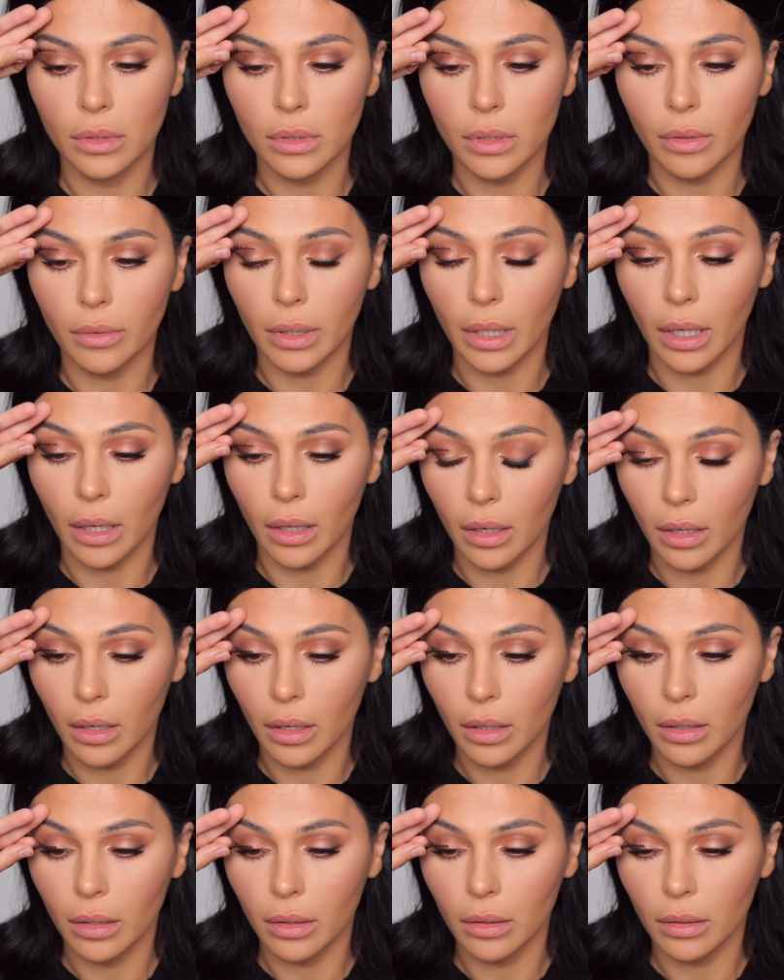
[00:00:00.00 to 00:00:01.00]
So
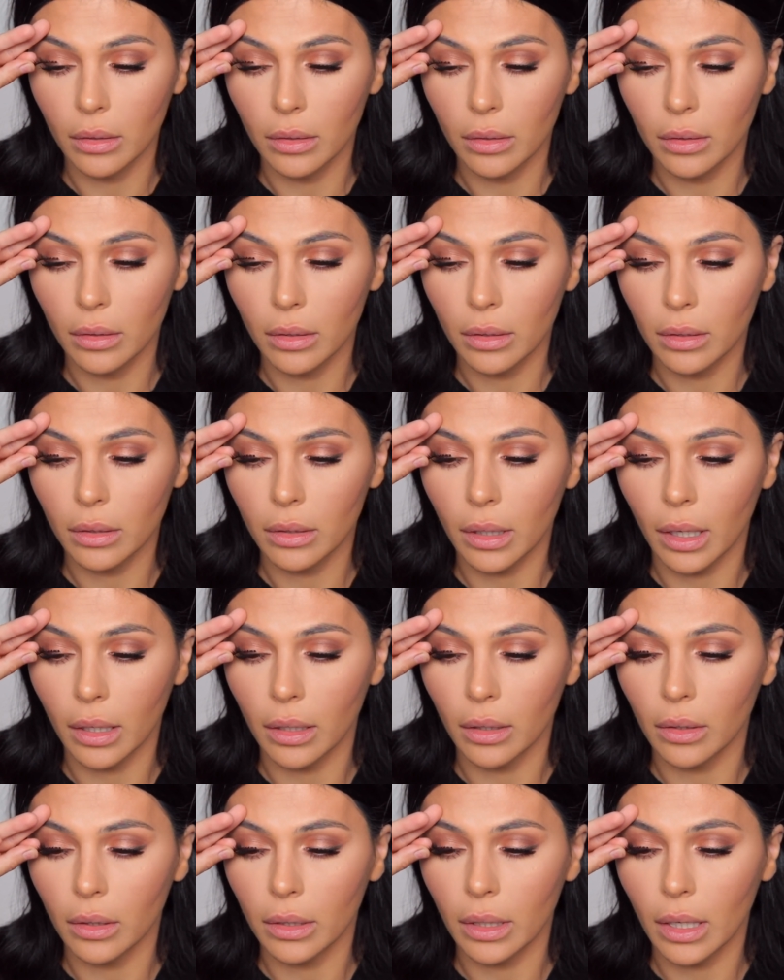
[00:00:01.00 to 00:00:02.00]
again,
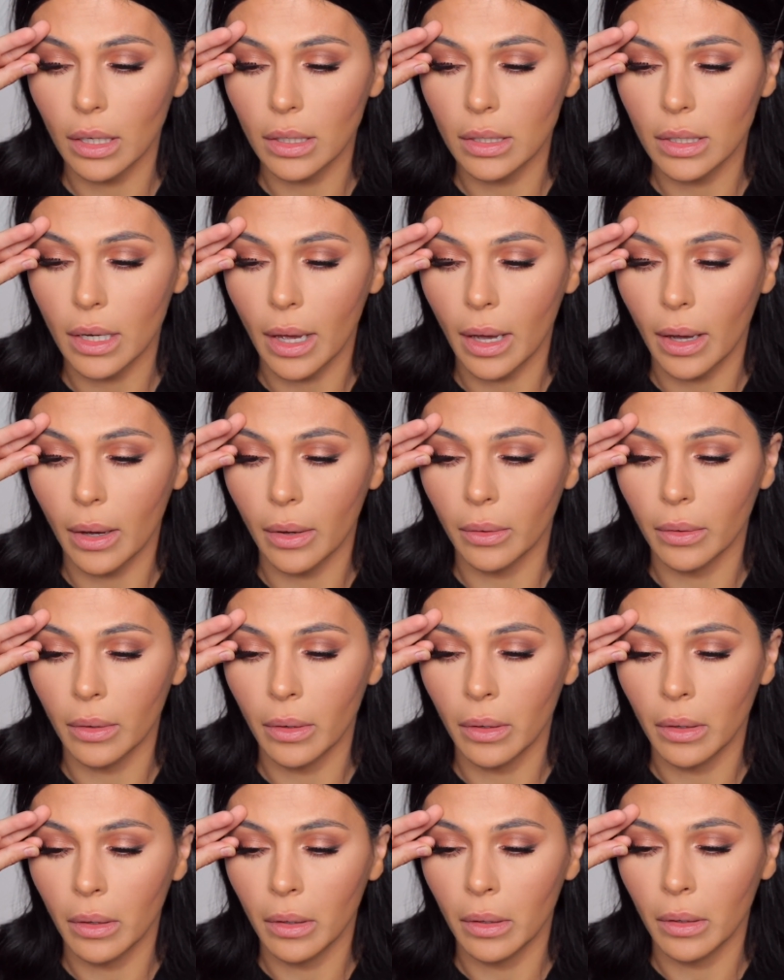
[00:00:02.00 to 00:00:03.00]
kind of looking down,